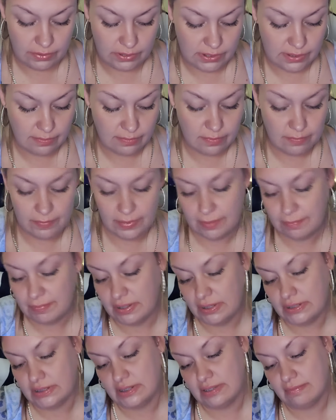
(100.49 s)
but someone may
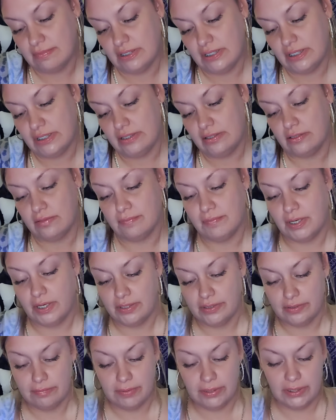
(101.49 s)
be intimidated or
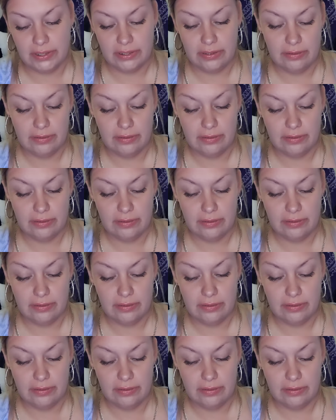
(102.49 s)
bothered by